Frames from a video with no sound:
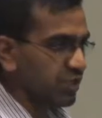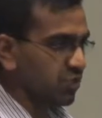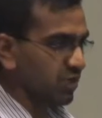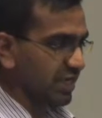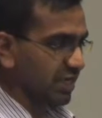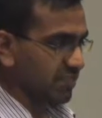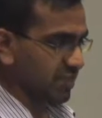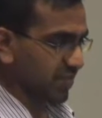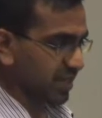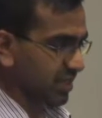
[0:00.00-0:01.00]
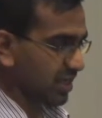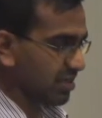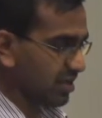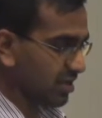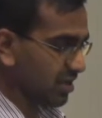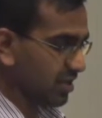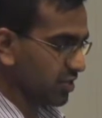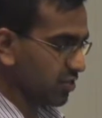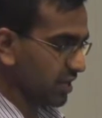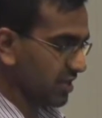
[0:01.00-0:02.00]
you clean up the spectra,
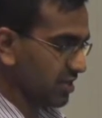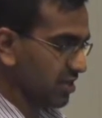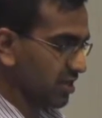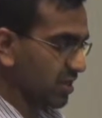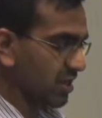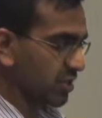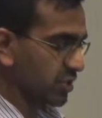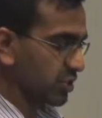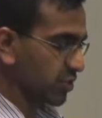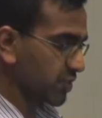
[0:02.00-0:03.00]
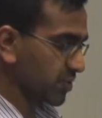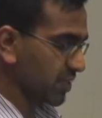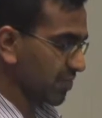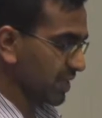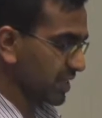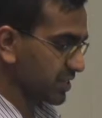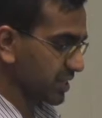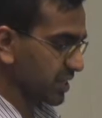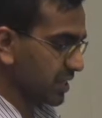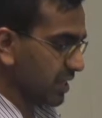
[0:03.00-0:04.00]
you get clear distinguishable peaks,
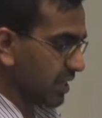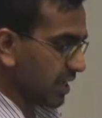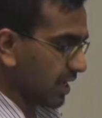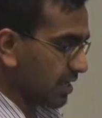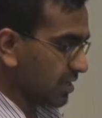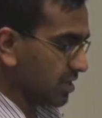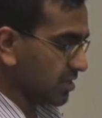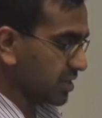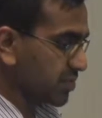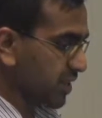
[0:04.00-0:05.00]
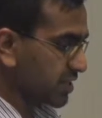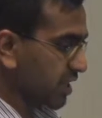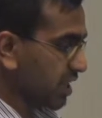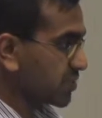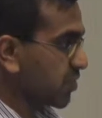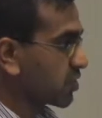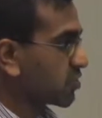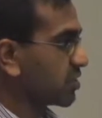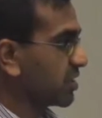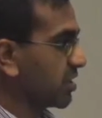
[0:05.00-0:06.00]
and these peaks correspond
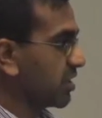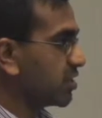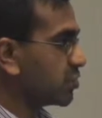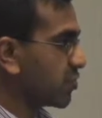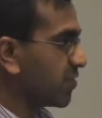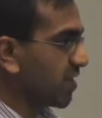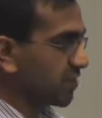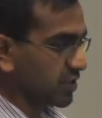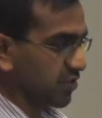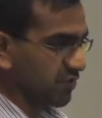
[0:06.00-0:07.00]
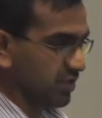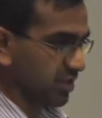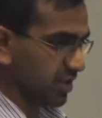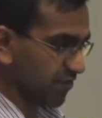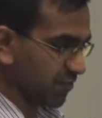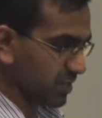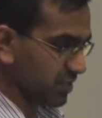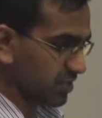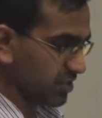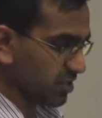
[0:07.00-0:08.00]
to the individual wavelength of the
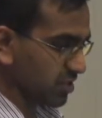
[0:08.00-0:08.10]
FPGs.